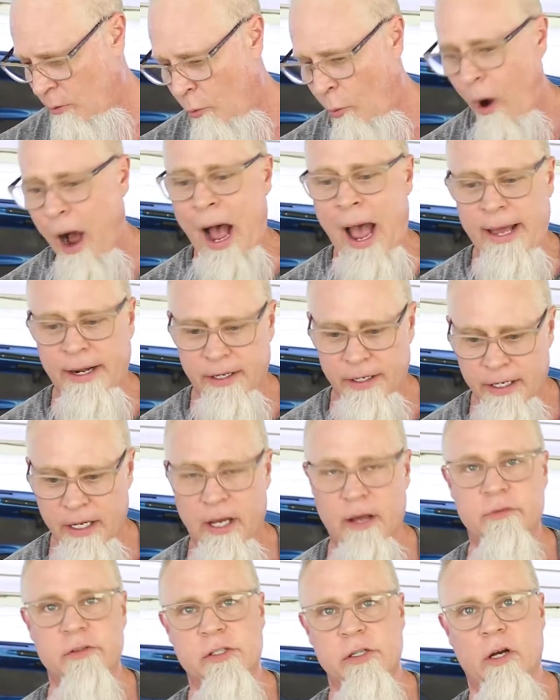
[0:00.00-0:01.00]
wide
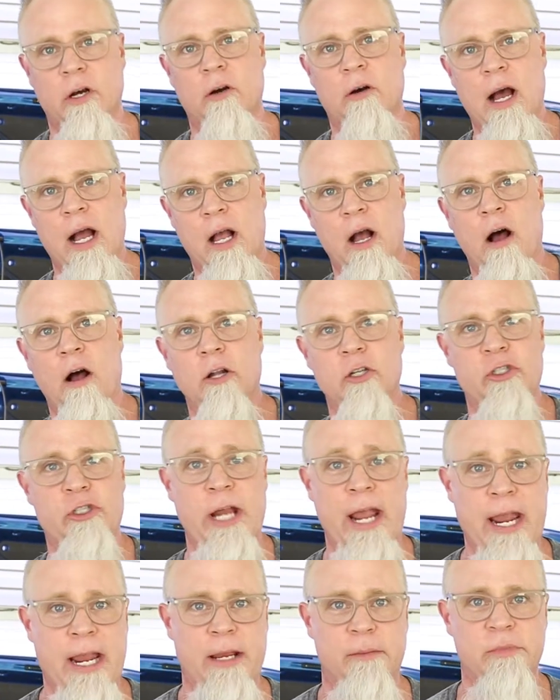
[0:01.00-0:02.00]
enough, so I called
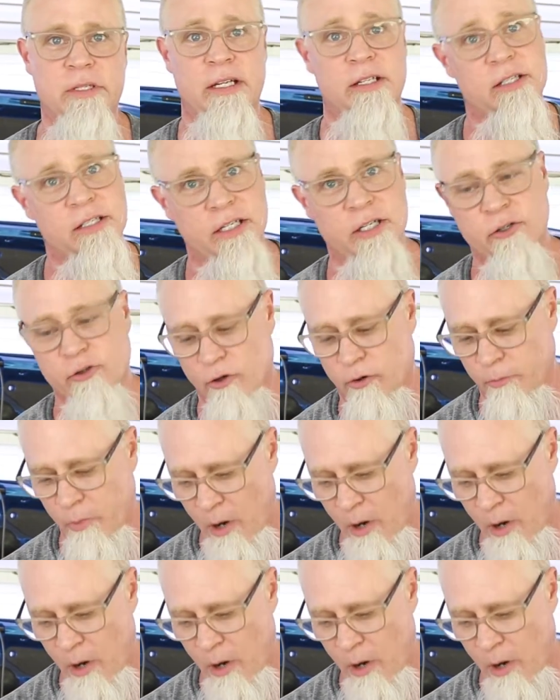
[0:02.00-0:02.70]
James at Central